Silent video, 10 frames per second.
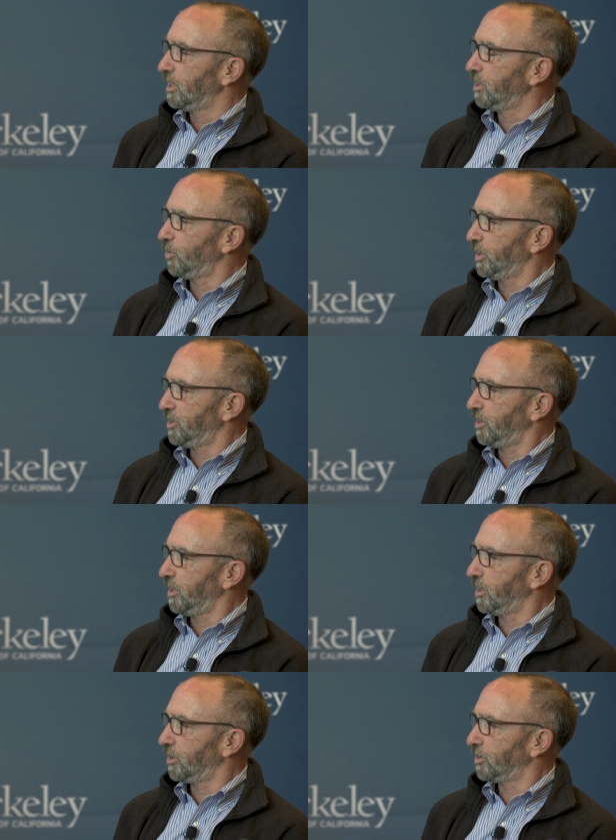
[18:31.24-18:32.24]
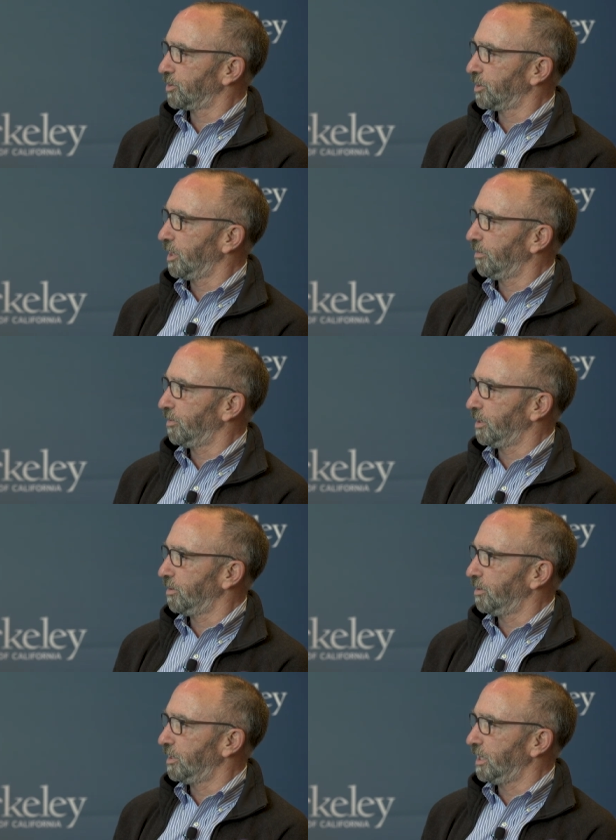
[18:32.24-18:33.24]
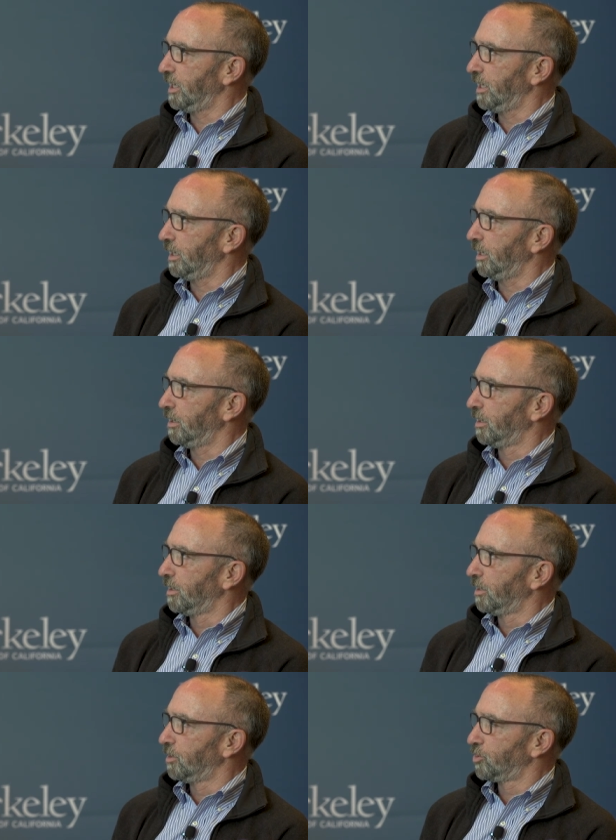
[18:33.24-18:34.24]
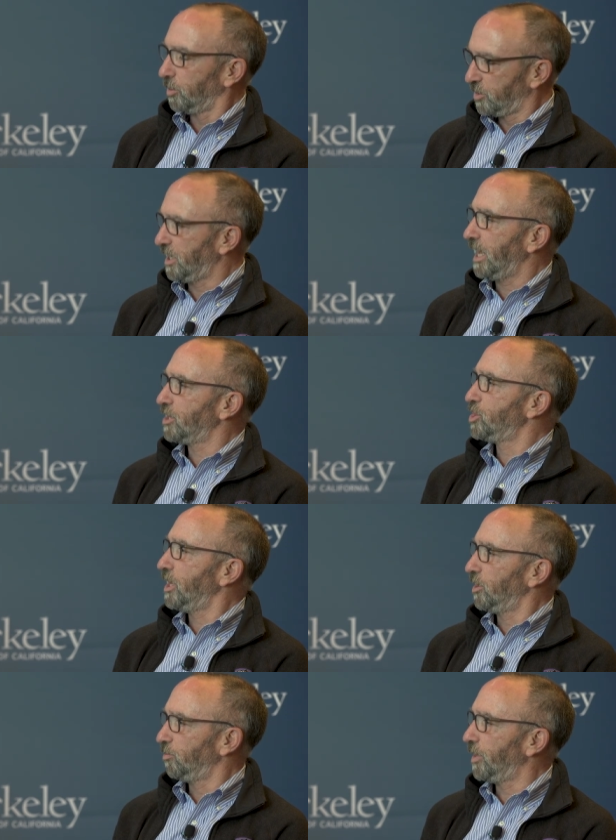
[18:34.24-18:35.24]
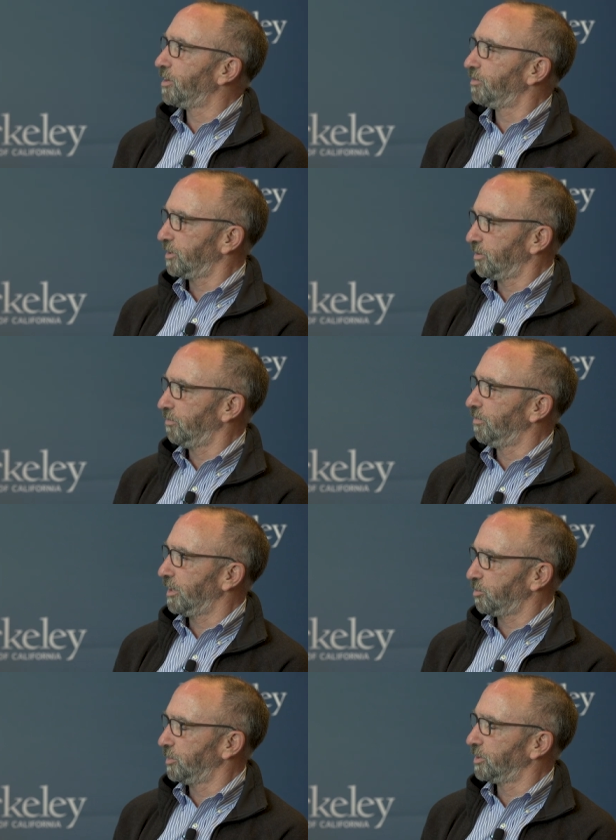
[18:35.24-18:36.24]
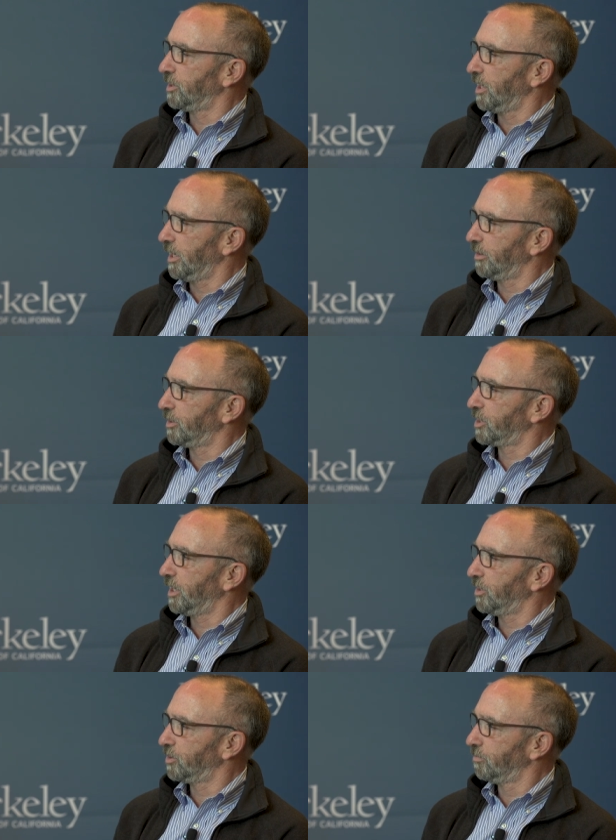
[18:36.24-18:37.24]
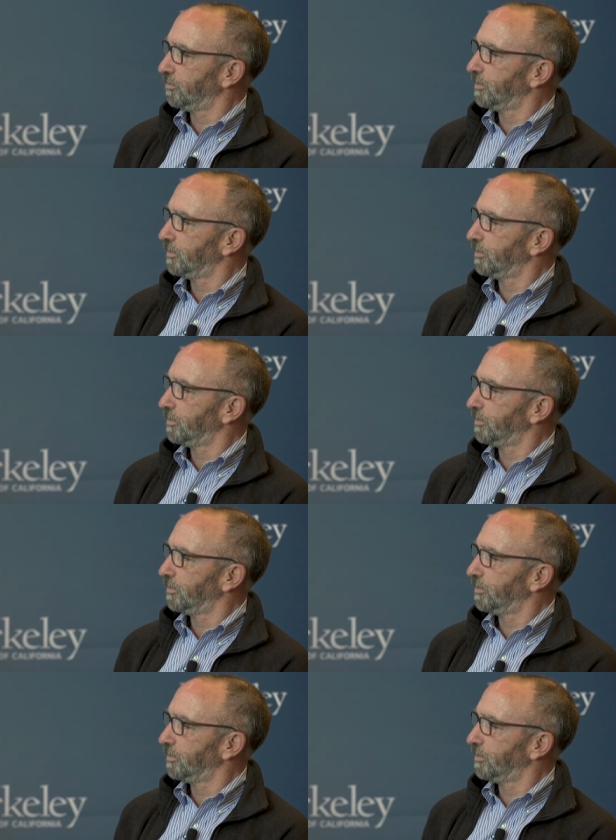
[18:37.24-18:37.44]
in recent years, given the substantiated benefits of investments in higher education?